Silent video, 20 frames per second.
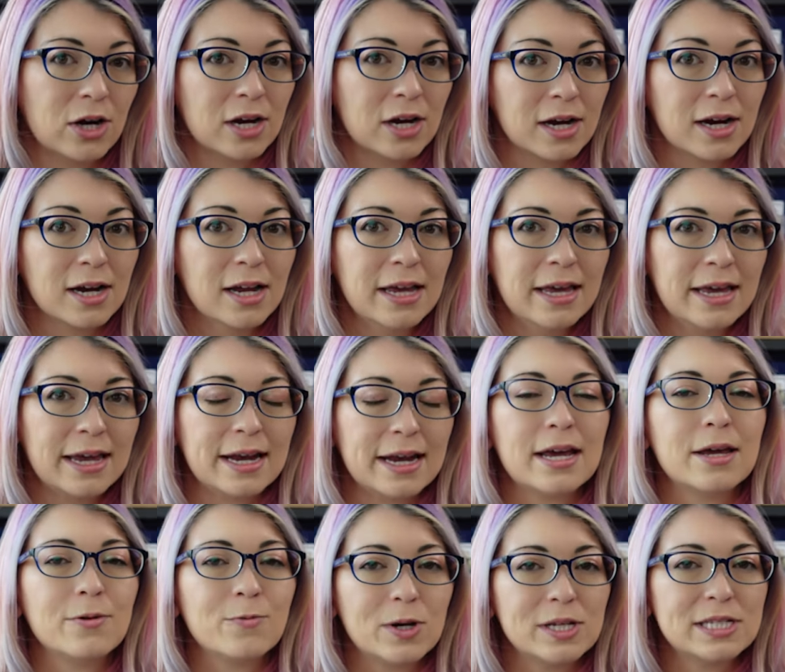her and
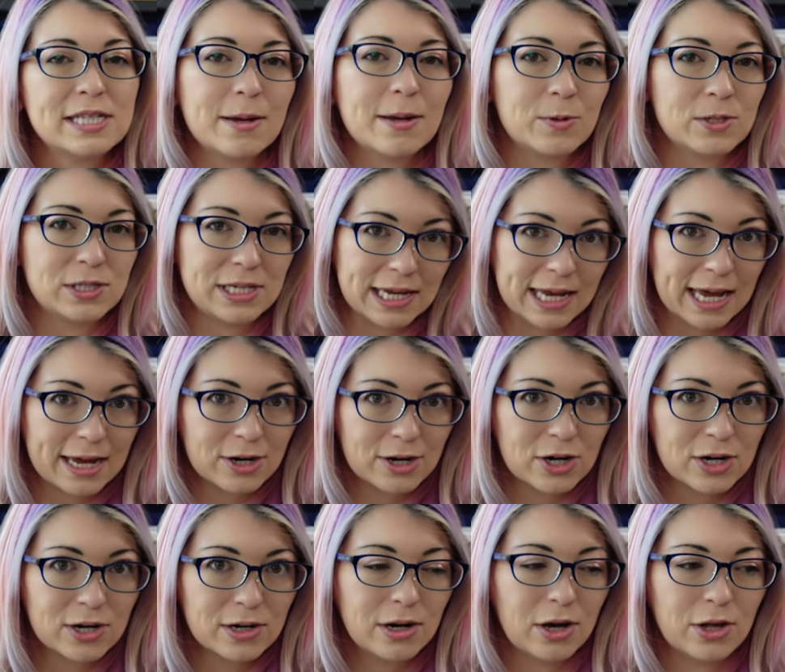I was able to get her,